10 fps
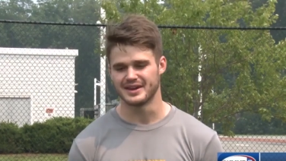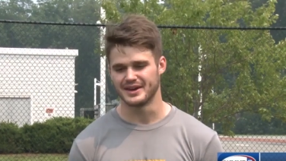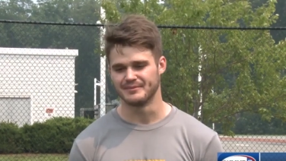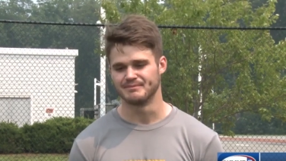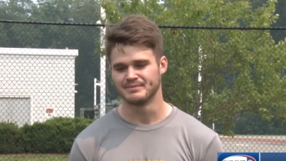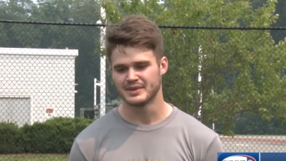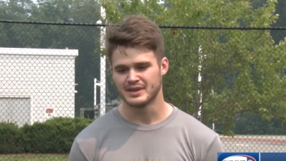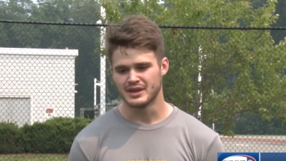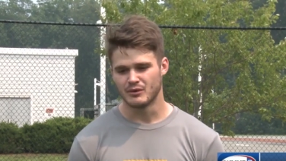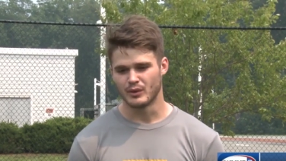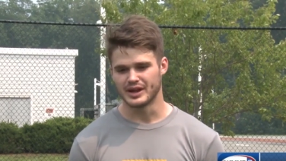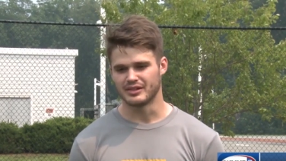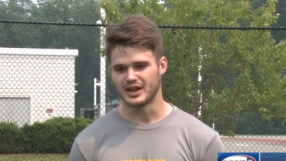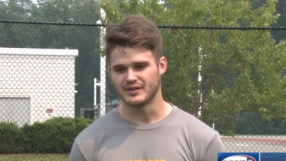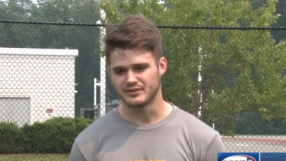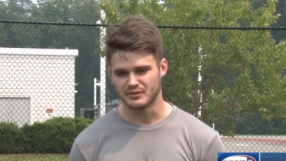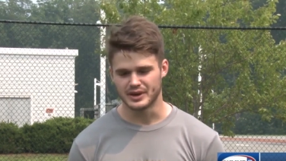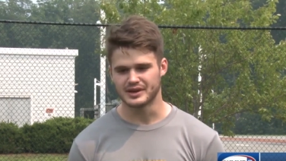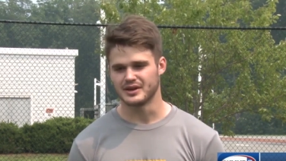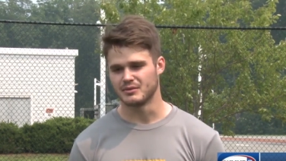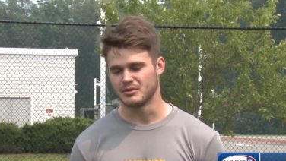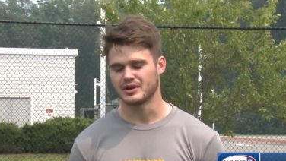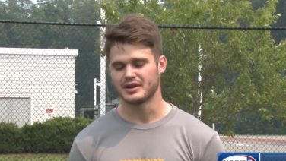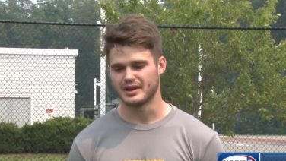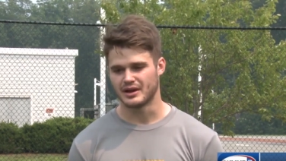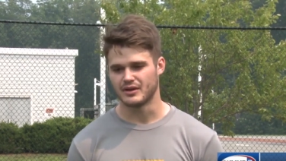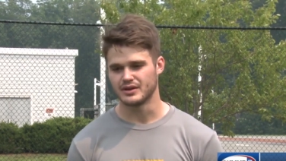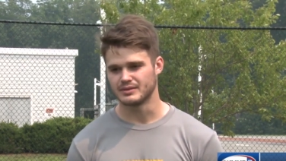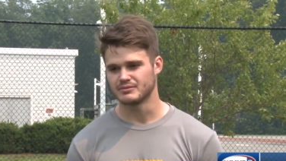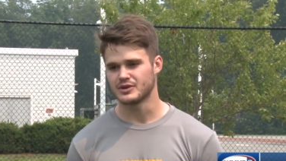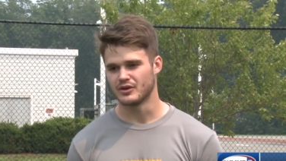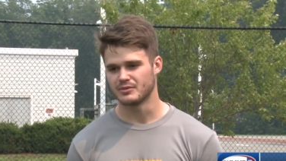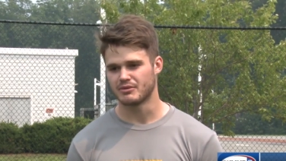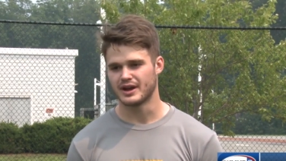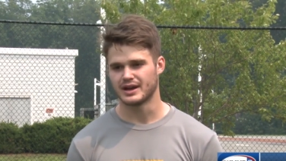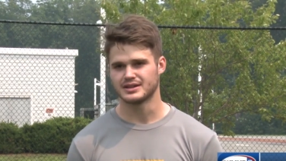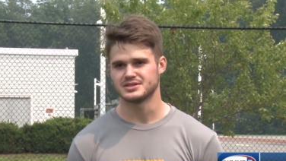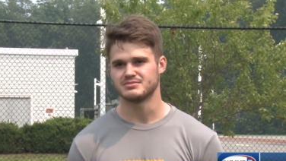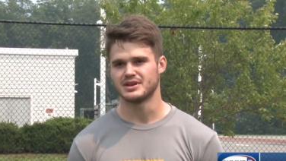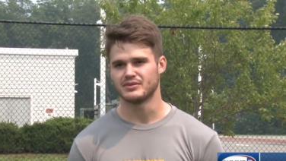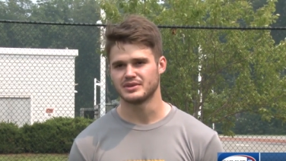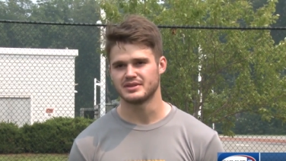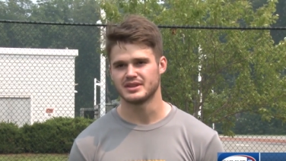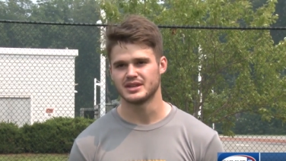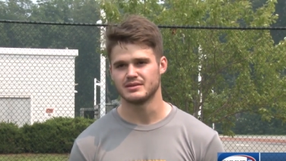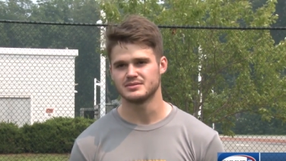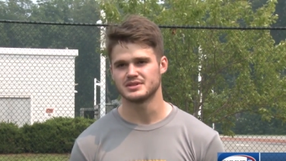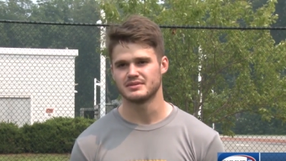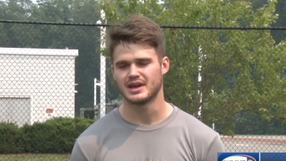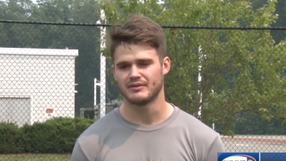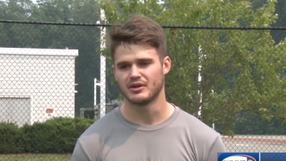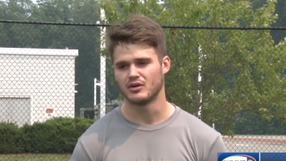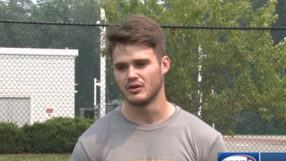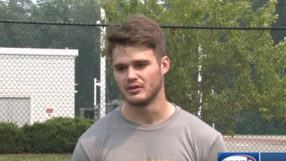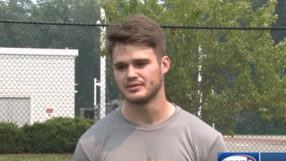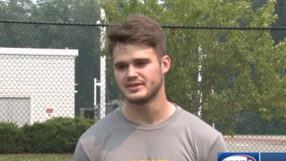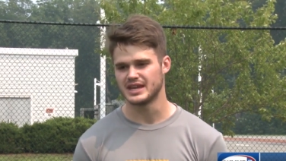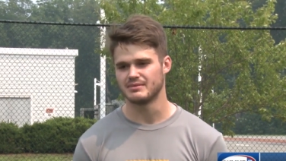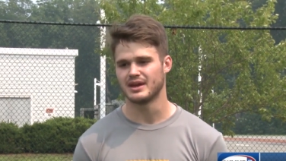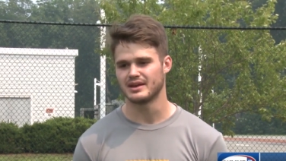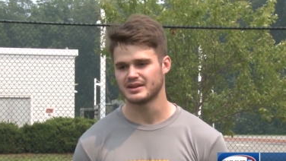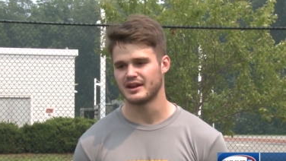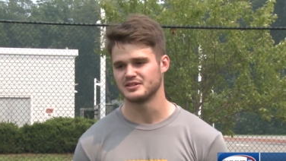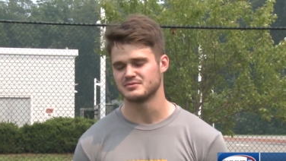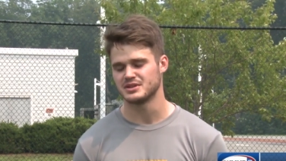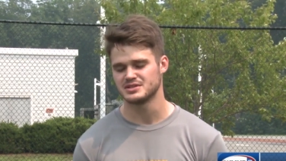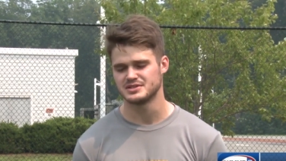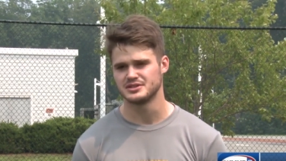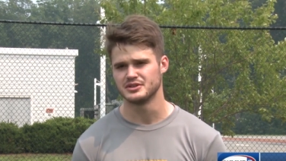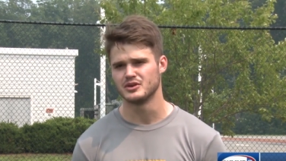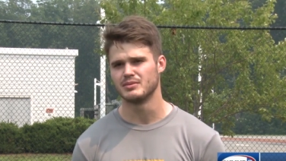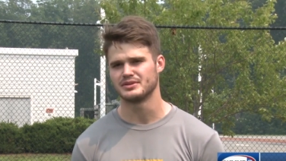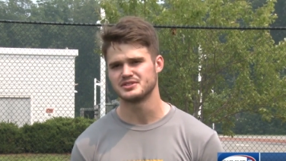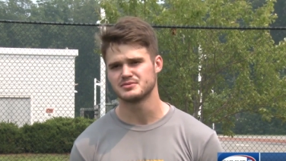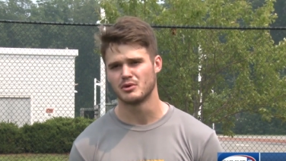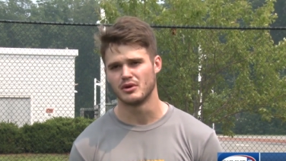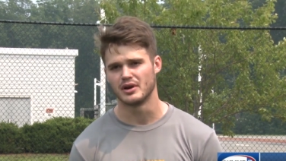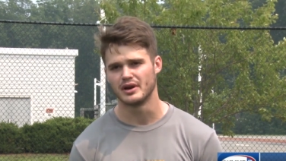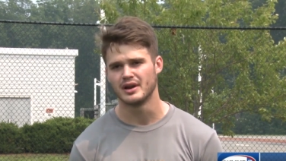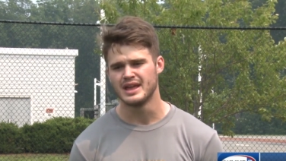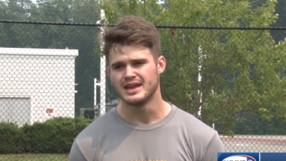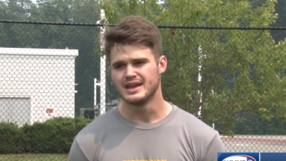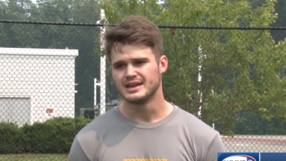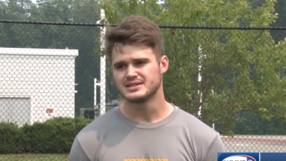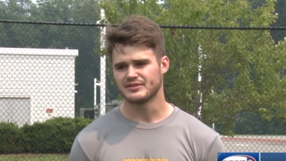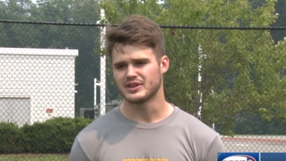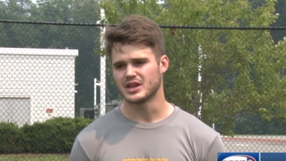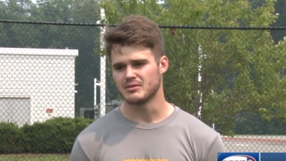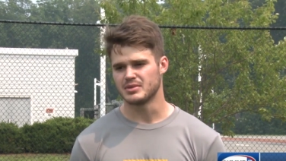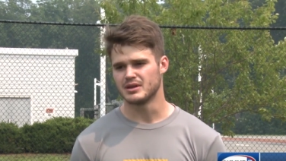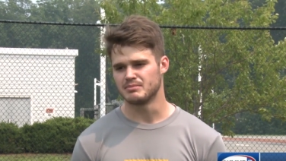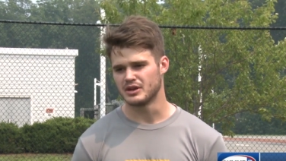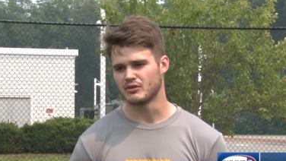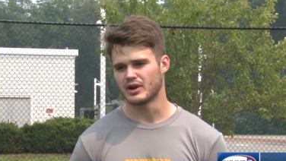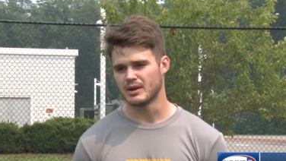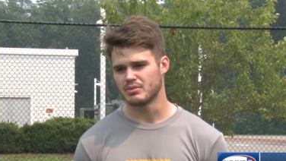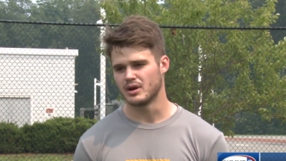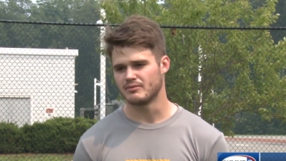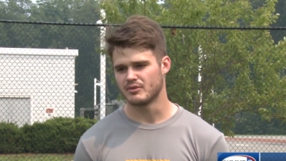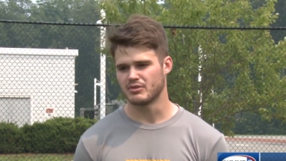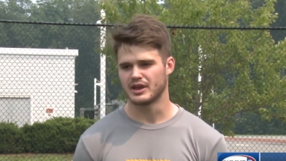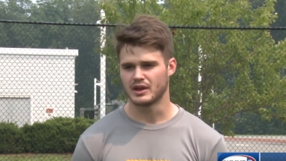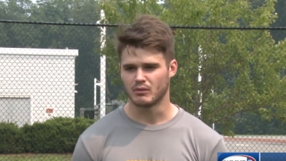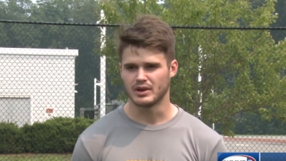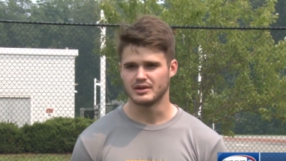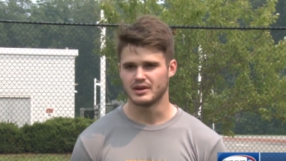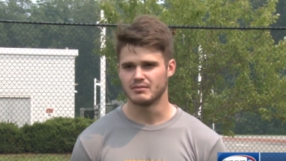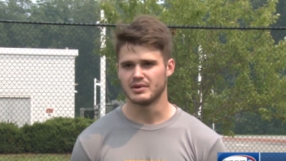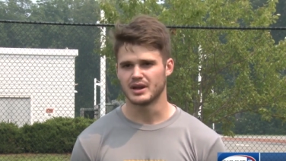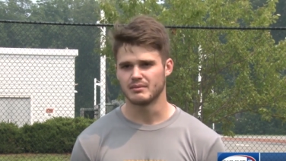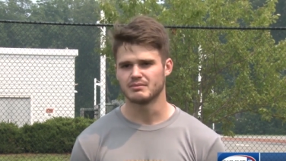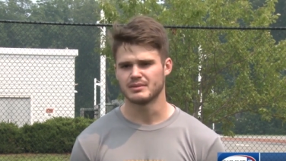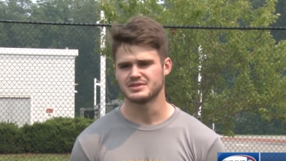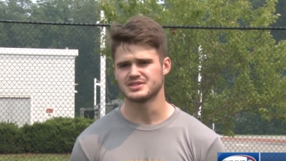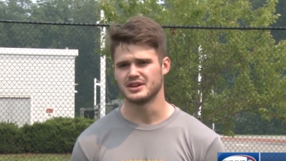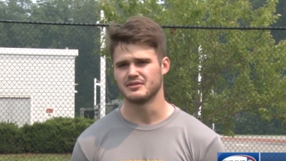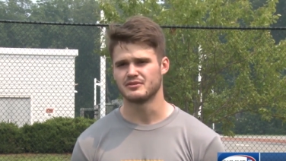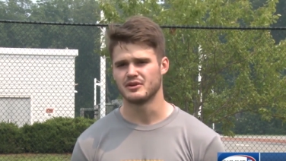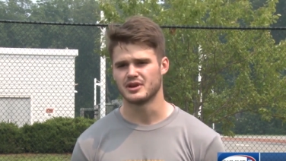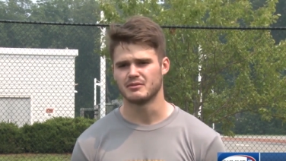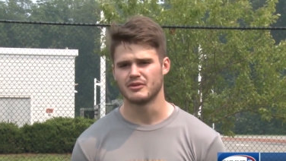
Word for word: the um, way of life of waking up, working out, and going to practice and meeting with the teams and having a whole team that cares as much as you do about the sport. It's definitely going to be a big ramp up from playing at Windham, but I'm, I'm excited for it and